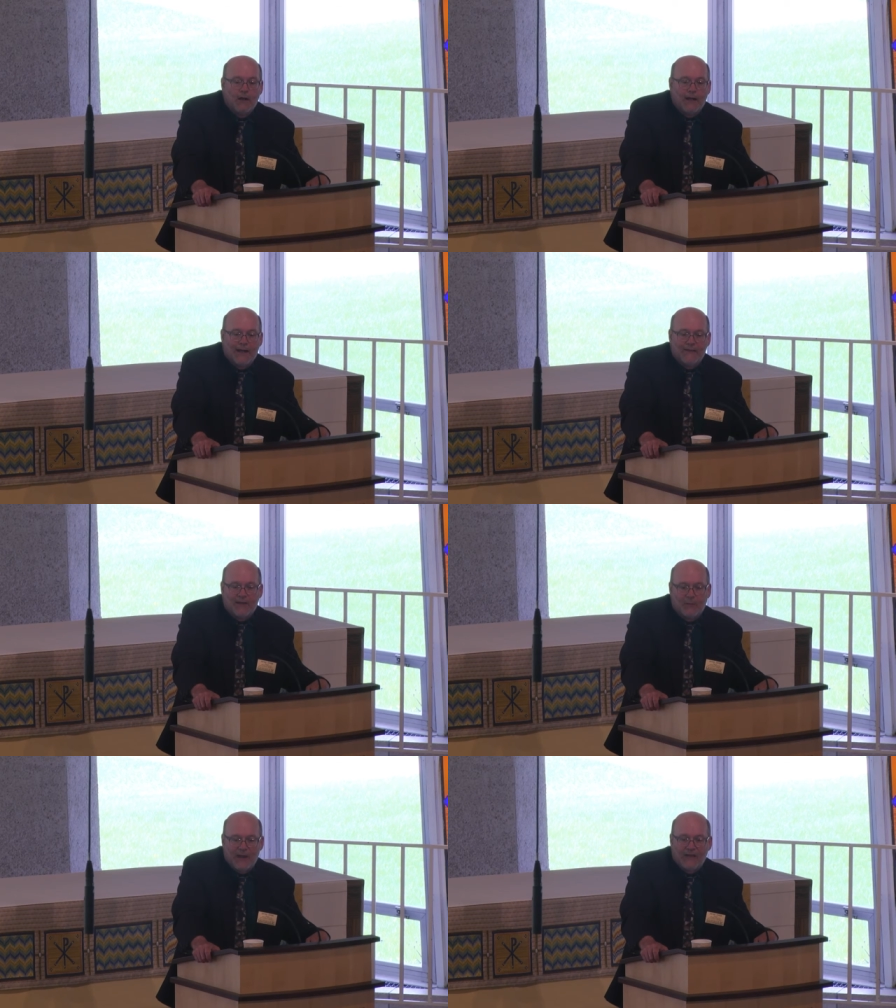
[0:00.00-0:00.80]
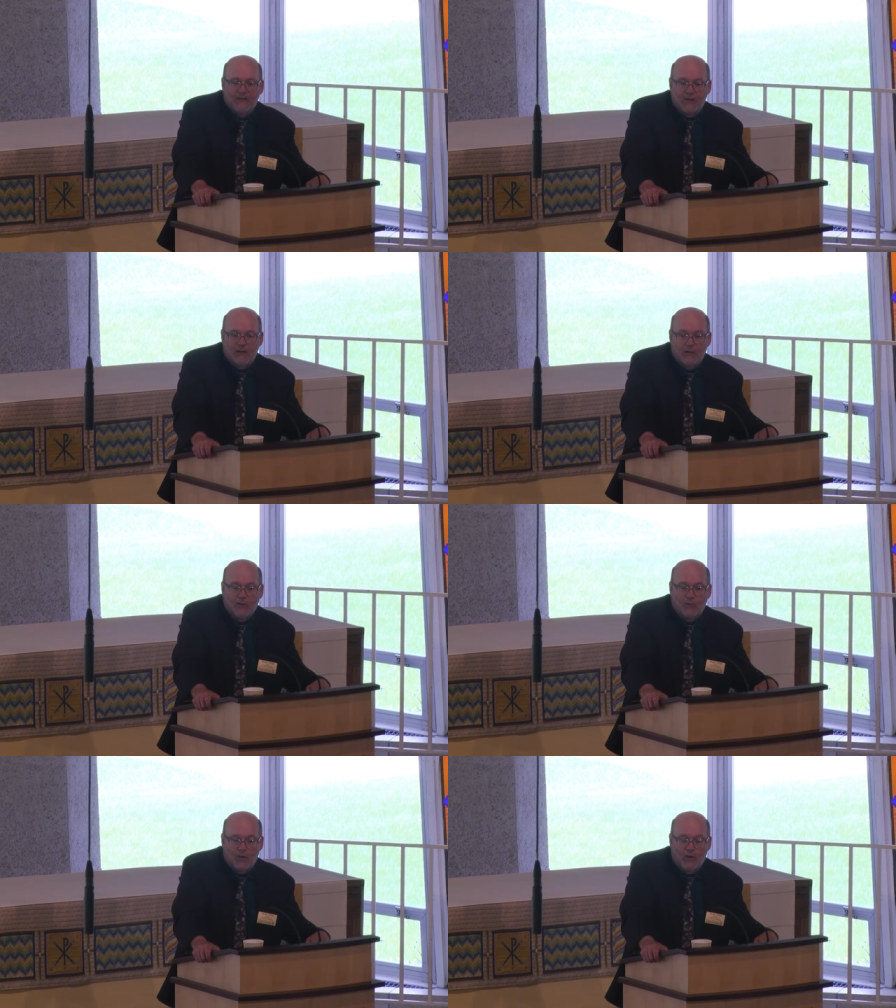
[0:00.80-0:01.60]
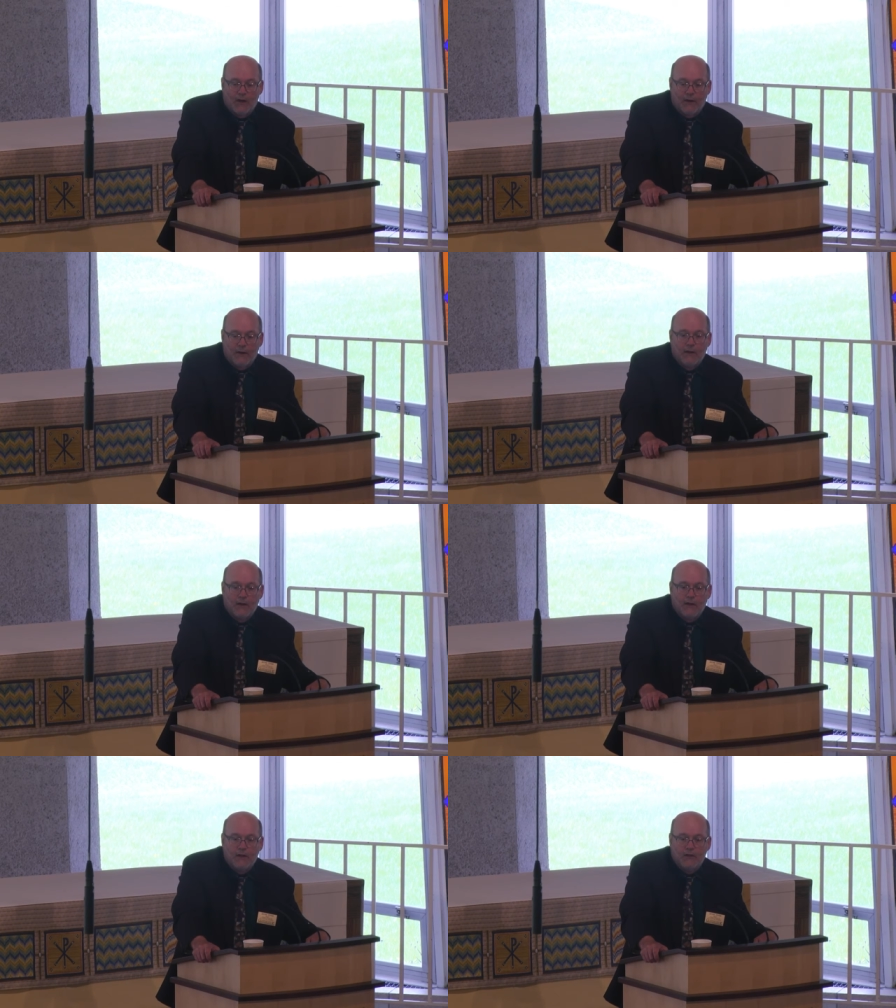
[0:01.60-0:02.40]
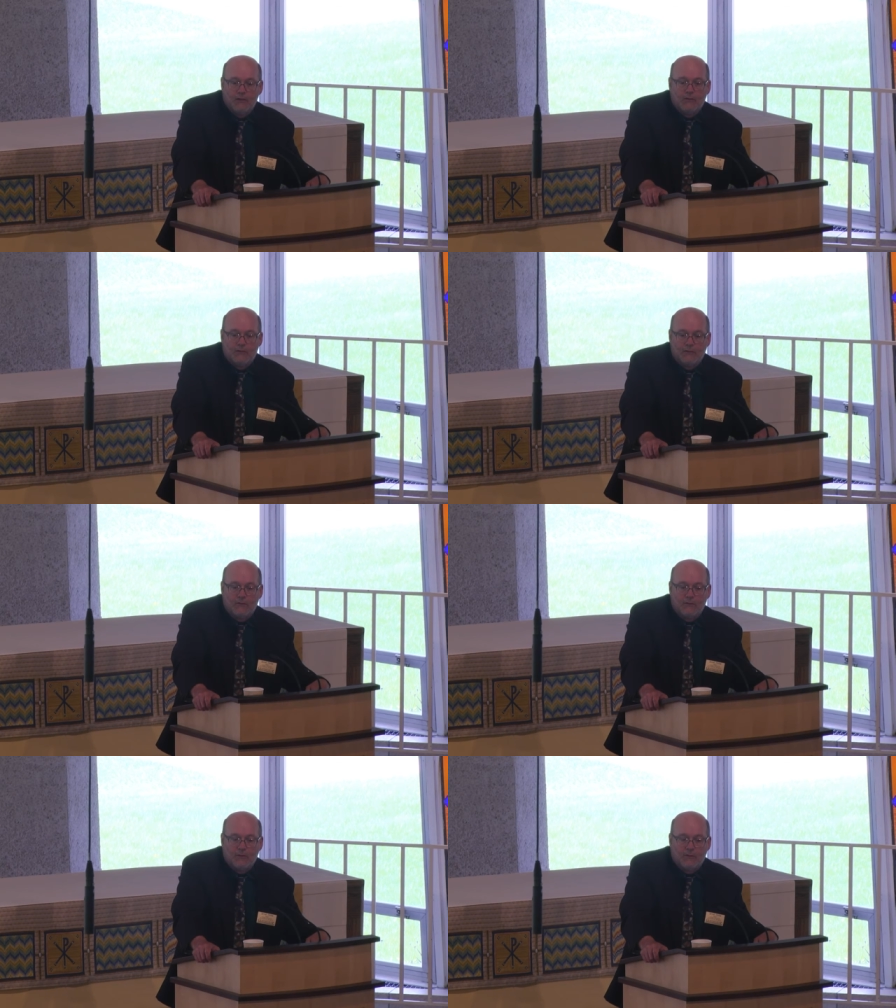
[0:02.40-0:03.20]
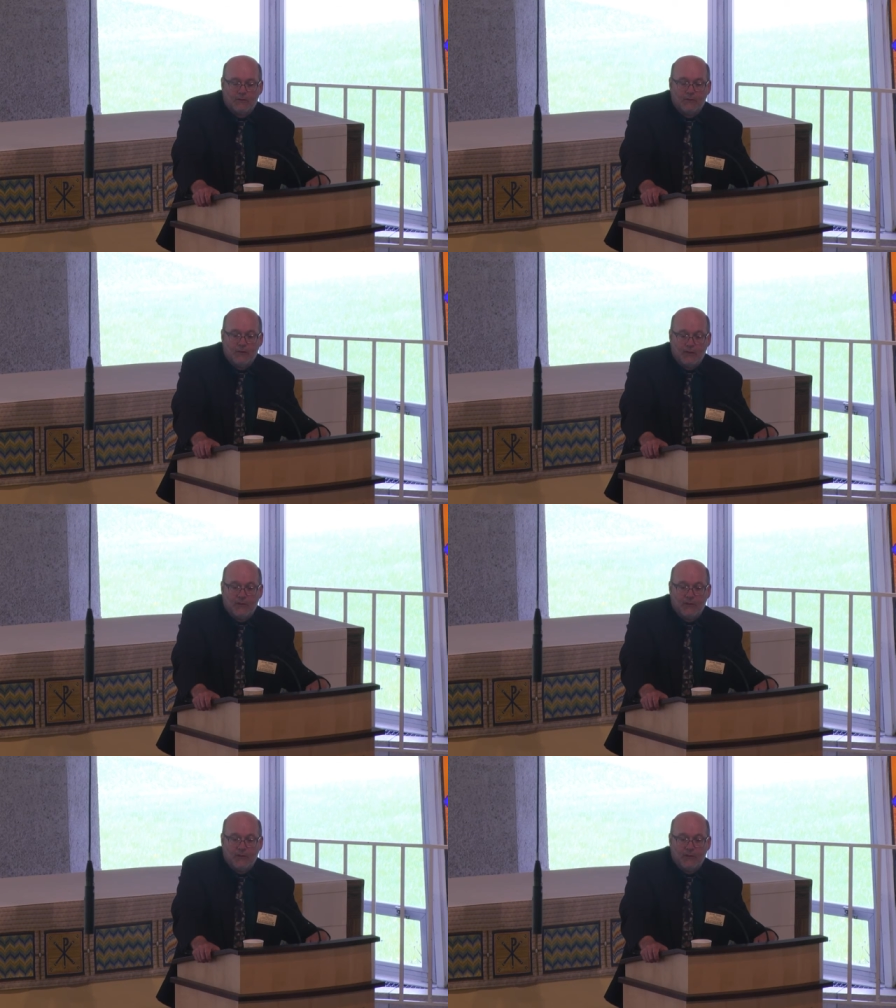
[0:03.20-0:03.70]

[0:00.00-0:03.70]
and had the capacity to hold more water, you could you